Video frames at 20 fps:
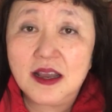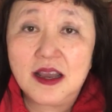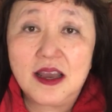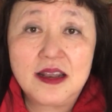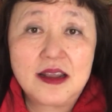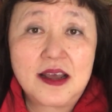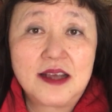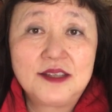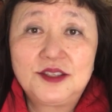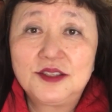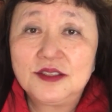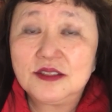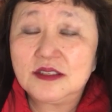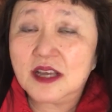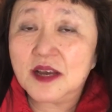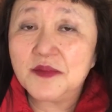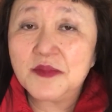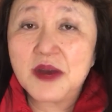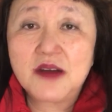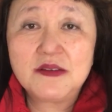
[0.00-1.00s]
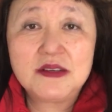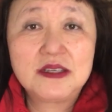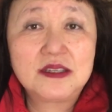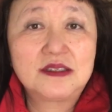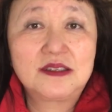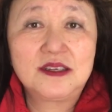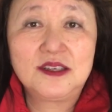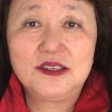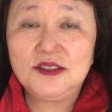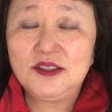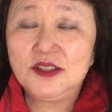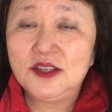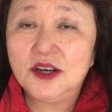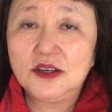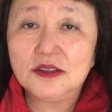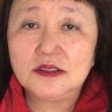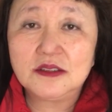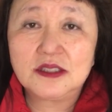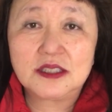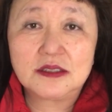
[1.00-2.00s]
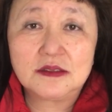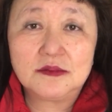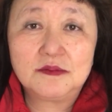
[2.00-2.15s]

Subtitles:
And I just came out and said, no,